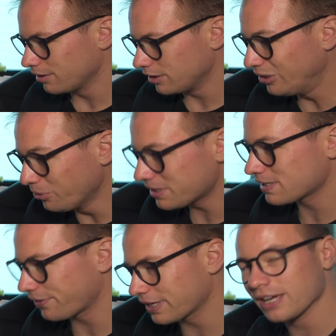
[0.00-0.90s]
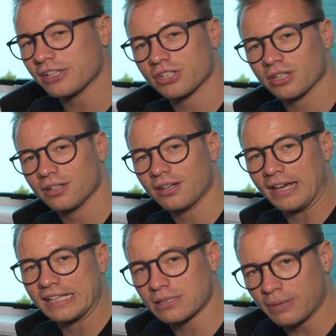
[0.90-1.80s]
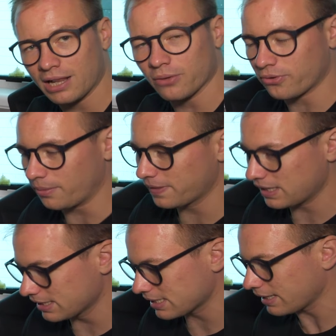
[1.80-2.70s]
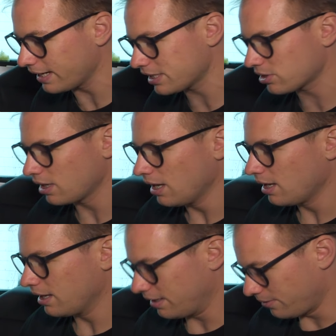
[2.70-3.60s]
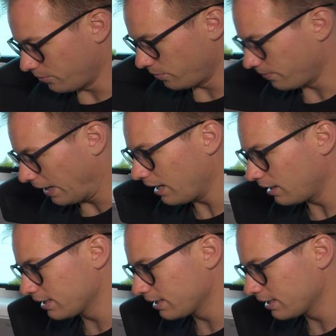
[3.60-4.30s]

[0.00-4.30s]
use the kitchen as well from the inside while